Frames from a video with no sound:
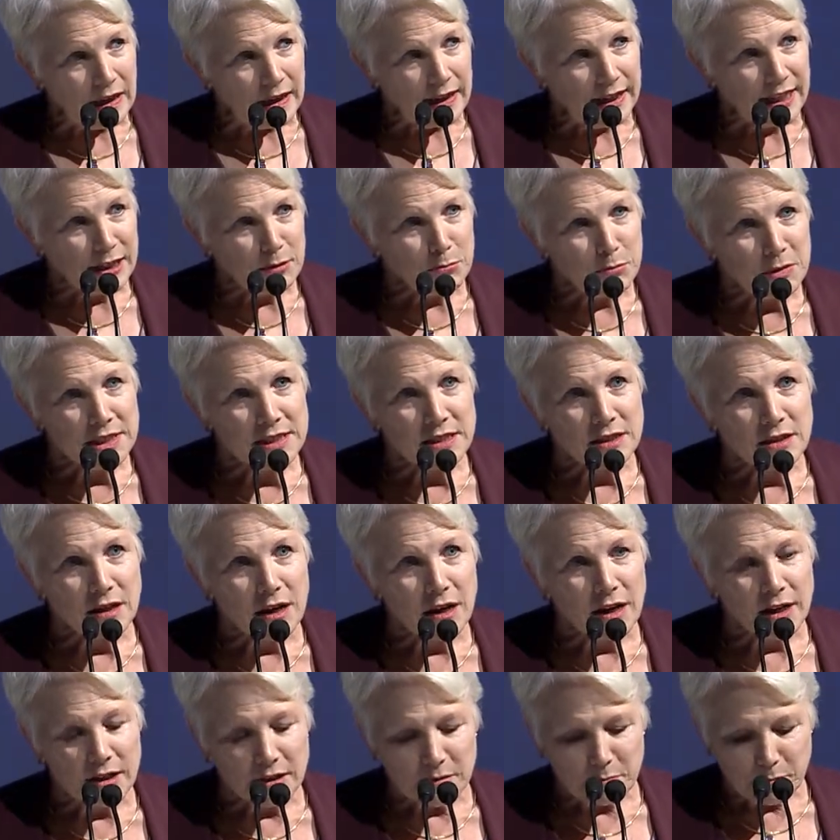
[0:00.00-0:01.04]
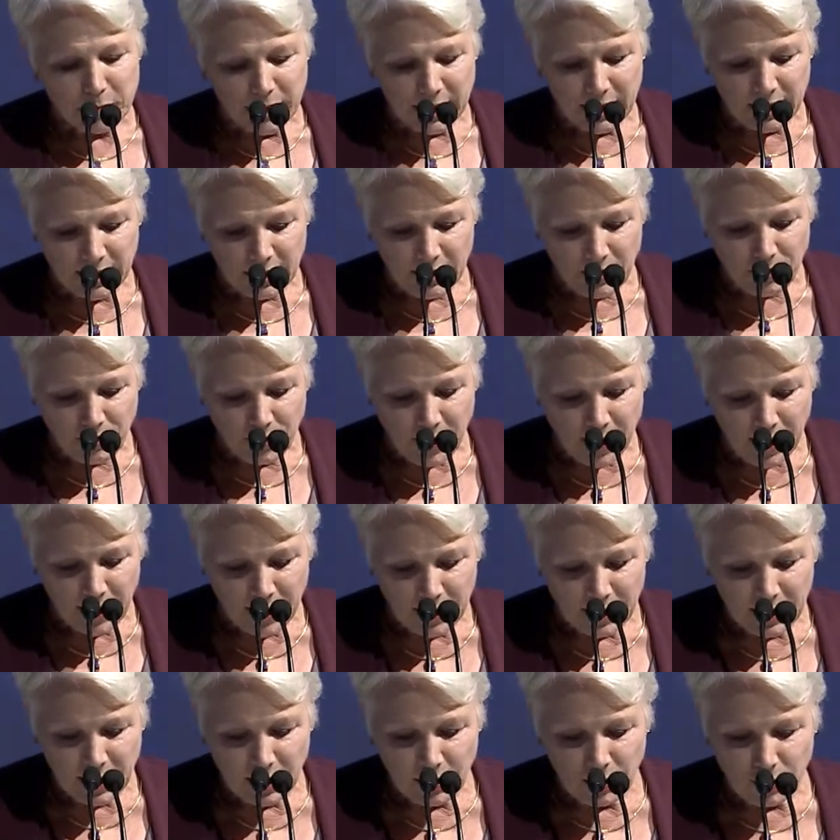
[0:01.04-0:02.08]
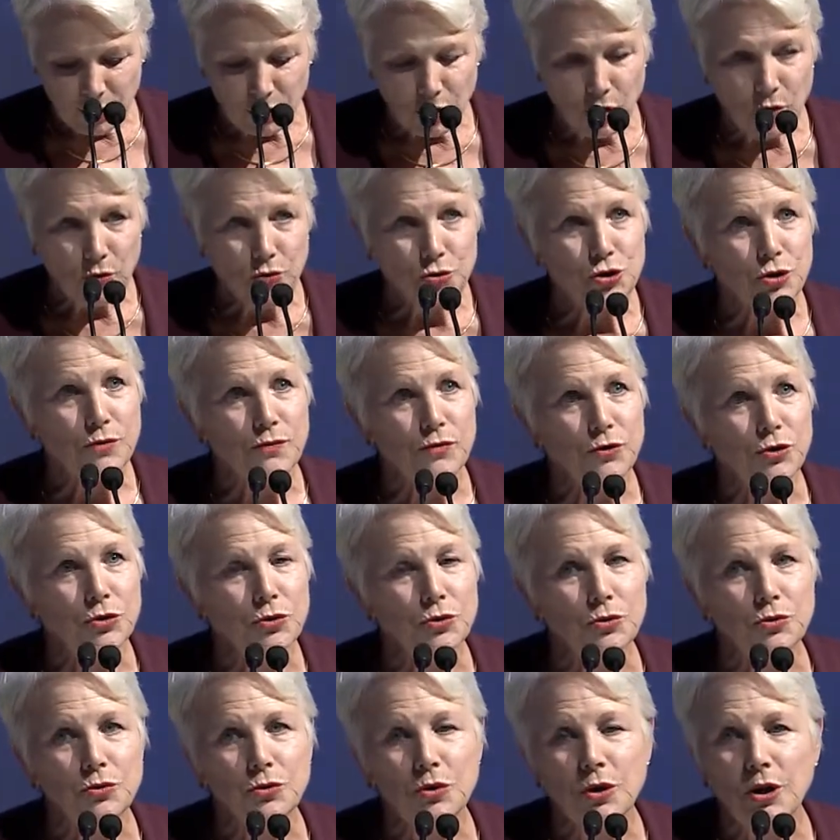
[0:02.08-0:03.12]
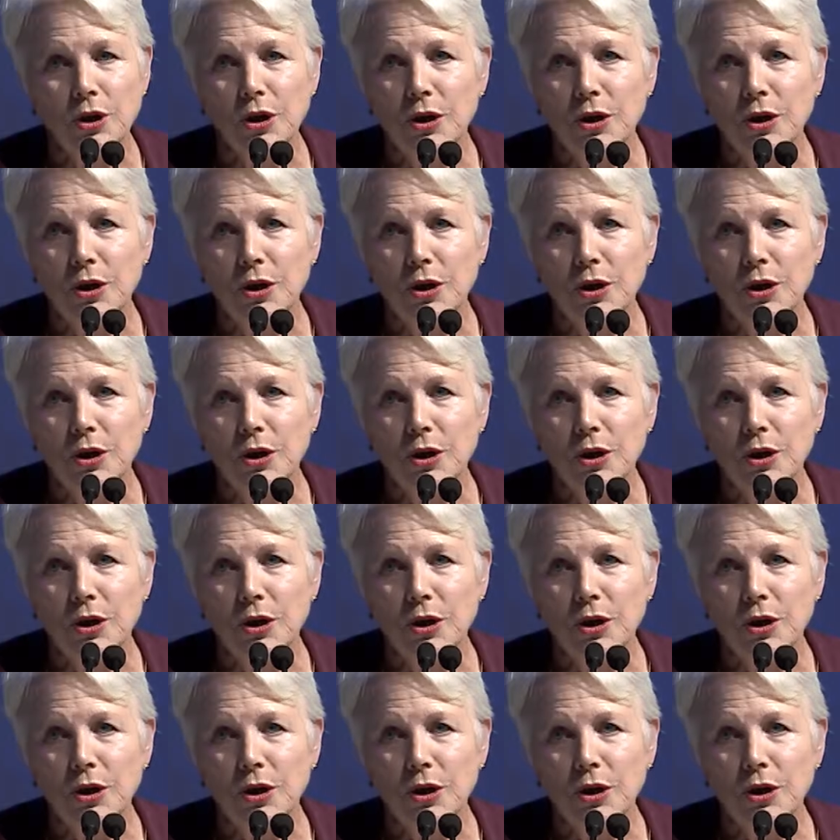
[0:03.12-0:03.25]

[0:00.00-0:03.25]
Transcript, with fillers: Let me start by thanking those of you